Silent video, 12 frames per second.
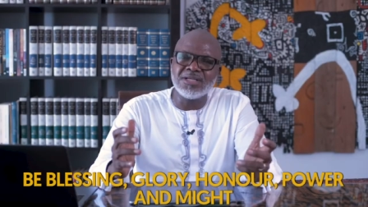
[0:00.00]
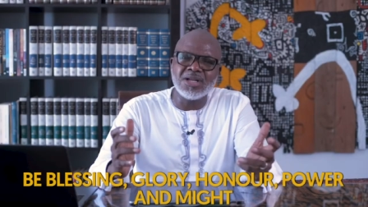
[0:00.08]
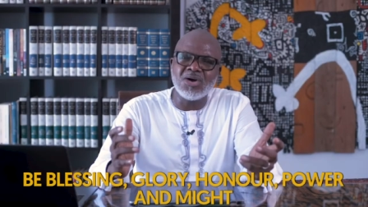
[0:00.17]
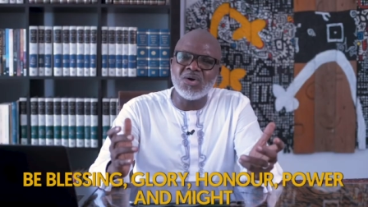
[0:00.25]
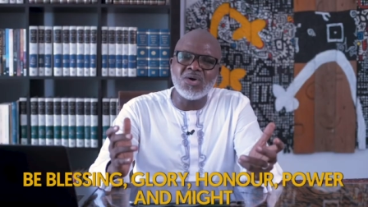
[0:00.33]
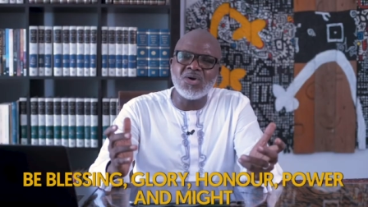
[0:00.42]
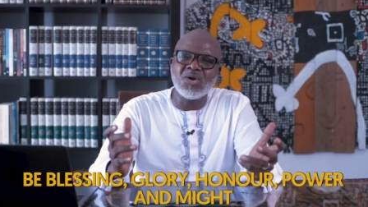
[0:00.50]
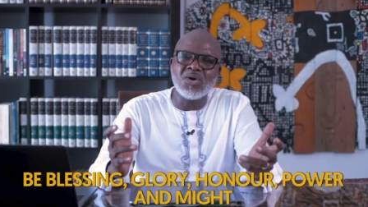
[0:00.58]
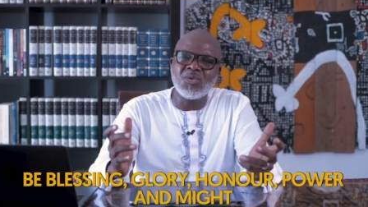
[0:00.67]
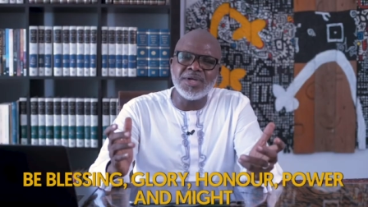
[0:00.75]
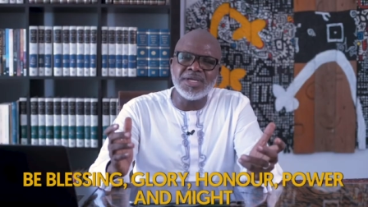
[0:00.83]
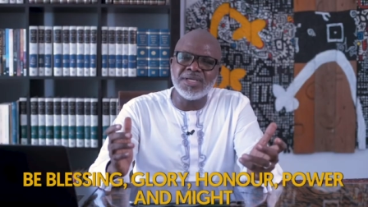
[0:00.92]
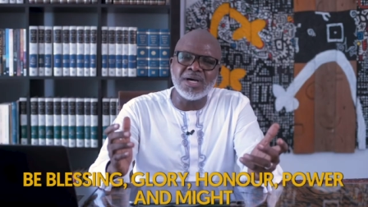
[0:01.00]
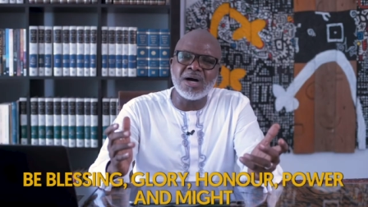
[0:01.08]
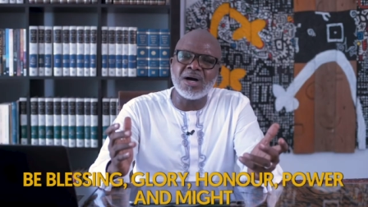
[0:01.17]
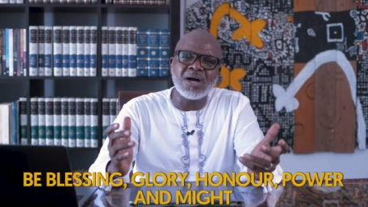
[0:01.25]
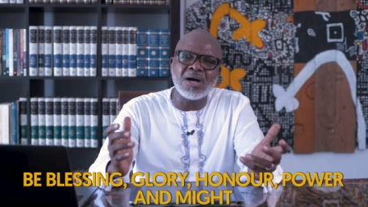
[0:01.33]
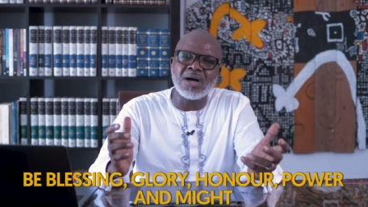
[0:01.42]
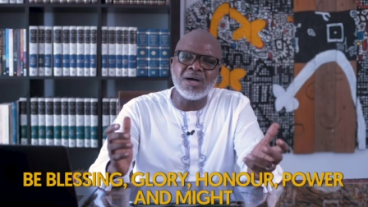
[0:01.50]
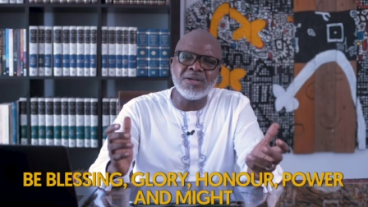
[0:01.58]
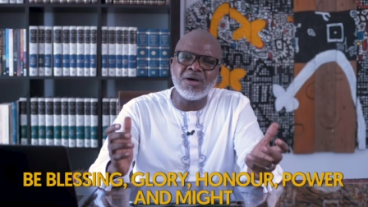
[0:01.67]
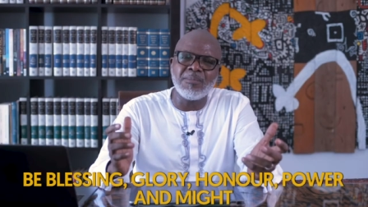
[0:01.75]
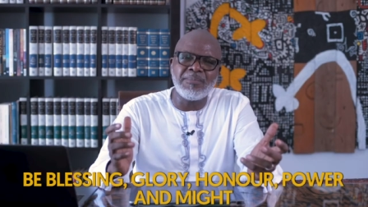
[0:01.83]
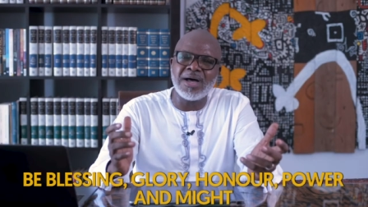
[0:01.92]
glory,
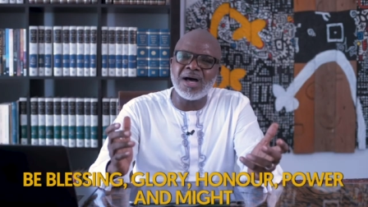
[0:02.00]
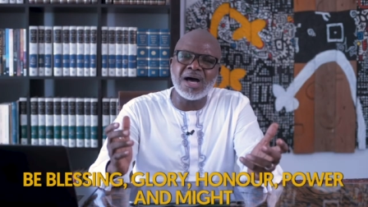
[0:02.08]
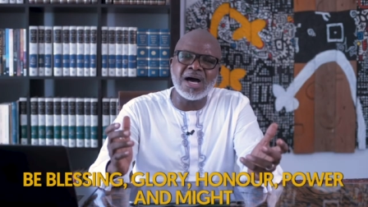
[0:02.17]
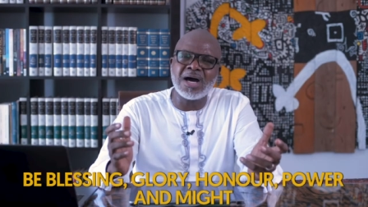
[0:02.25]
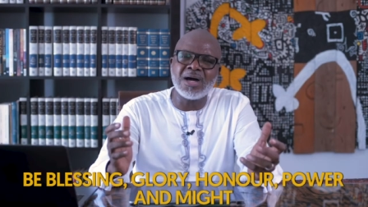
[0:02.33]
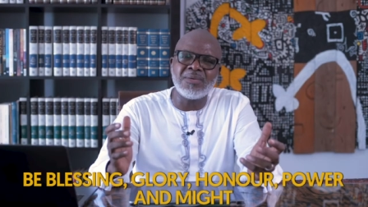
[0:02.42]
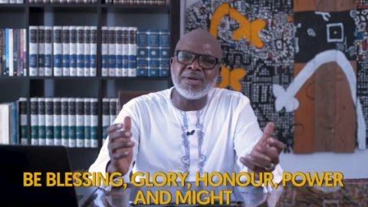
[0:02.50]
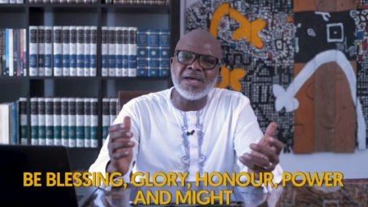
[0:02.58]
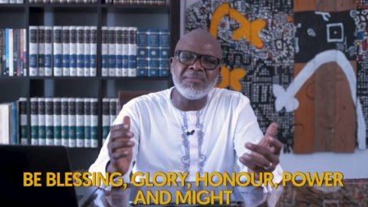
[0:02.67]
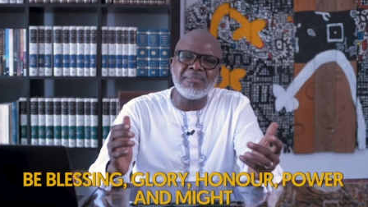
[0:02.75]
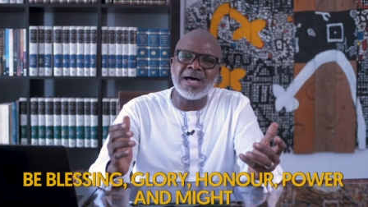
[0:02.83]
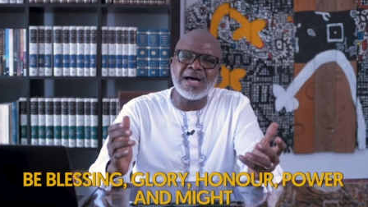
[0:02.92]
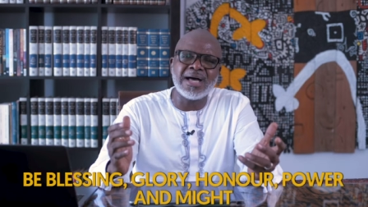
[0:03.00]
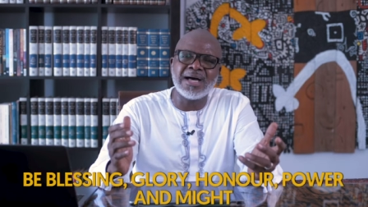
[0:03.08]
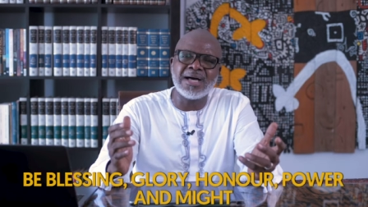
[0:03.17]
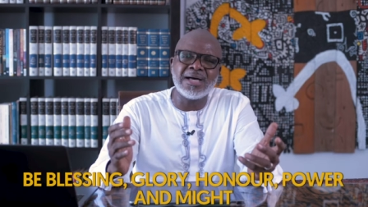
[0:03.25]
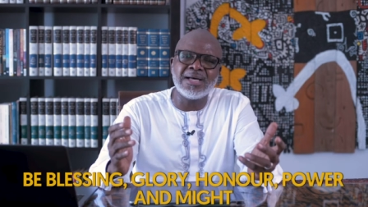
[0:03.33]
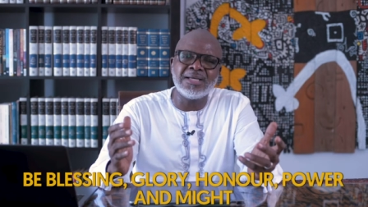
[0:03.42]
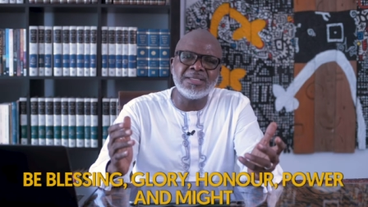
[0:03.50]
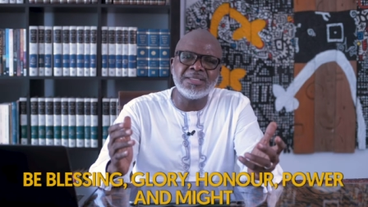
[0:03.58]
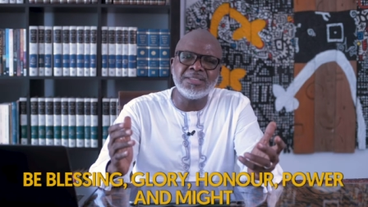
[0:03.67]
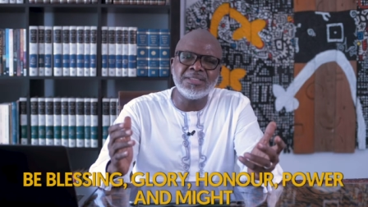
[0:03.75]
honor, power, and might.